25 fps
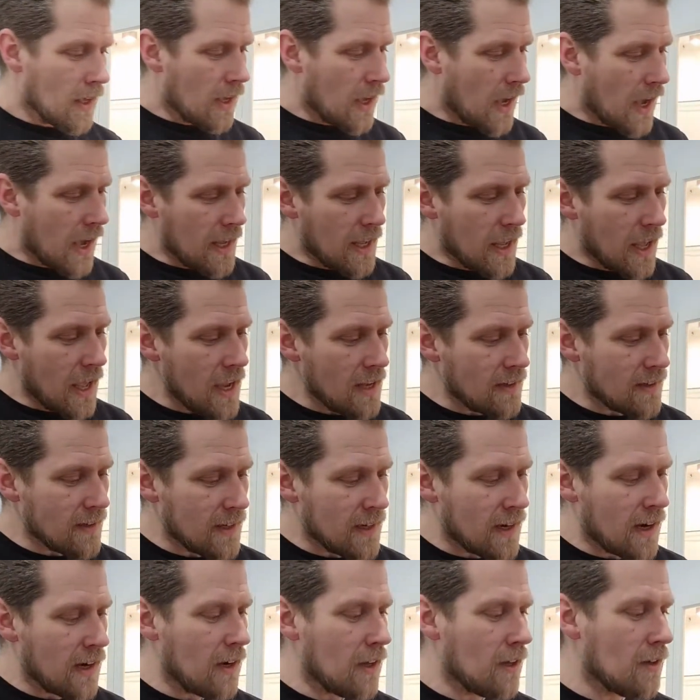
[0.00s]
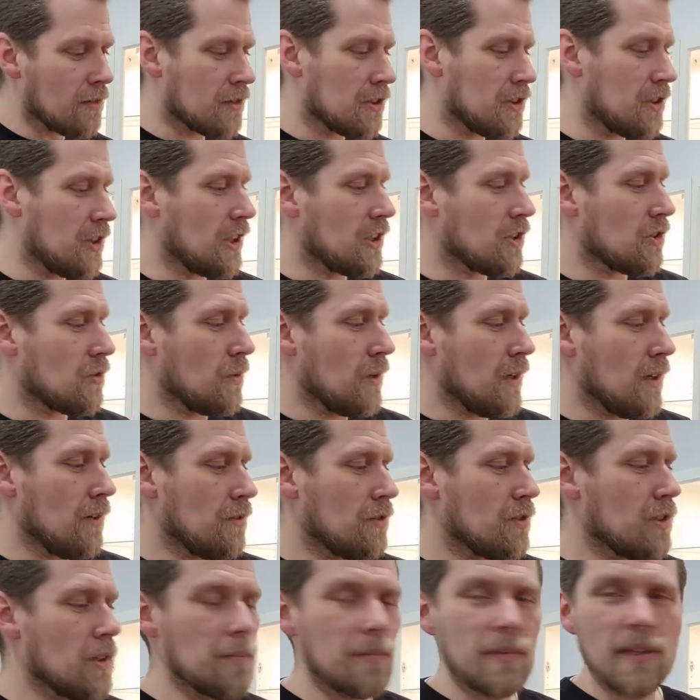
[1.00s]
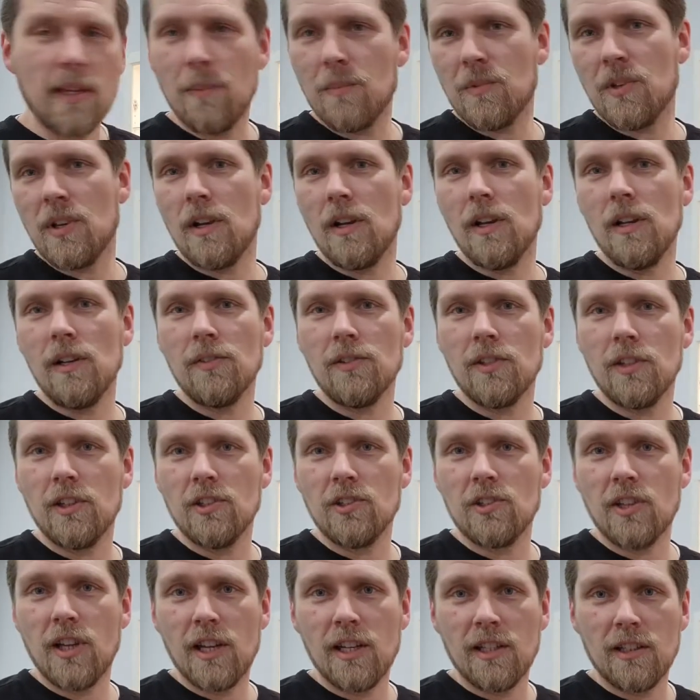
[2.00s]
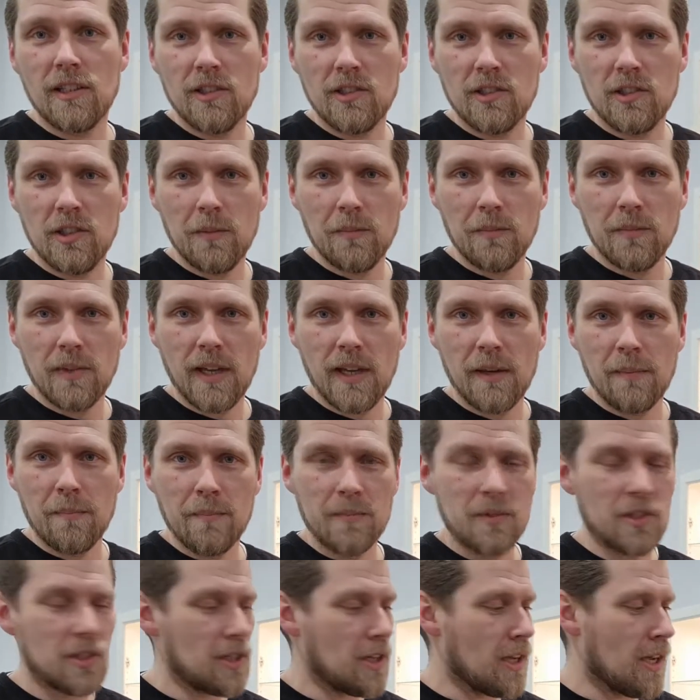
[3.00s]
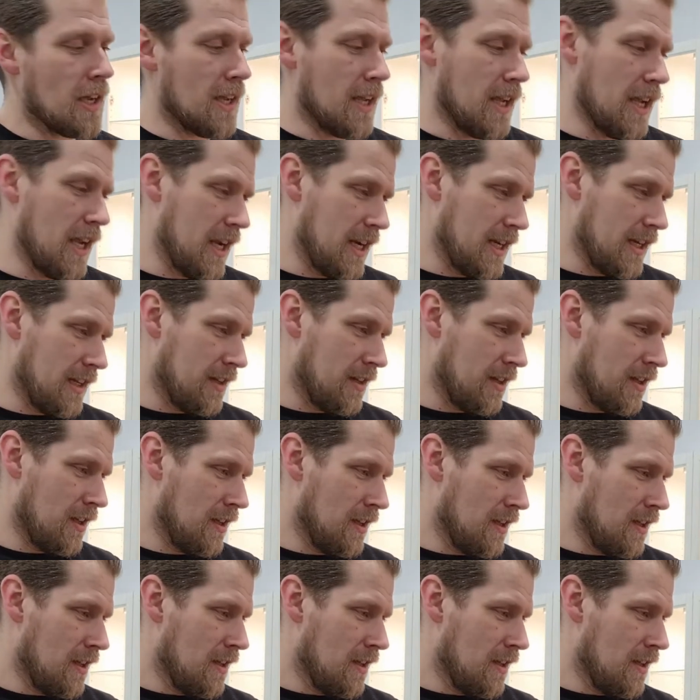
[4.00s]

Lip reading: I hate and I love the 612. Sometimes I love the design, sometimes I hate it.